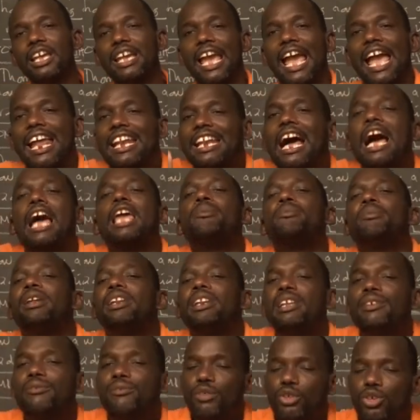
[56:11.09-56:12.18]
And I
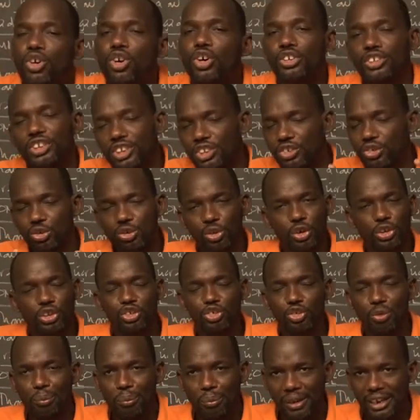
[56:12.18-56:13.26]
believe God is going
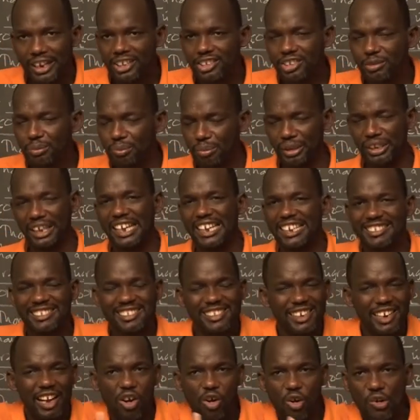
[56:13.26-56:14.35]
to bless me
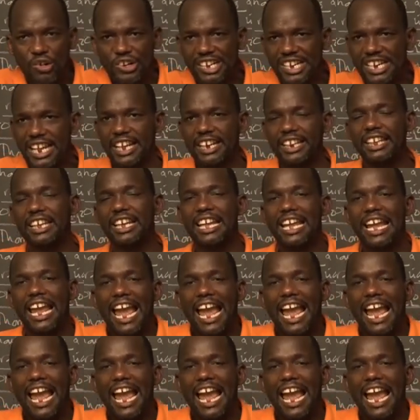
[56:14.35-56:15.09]
extraordinary,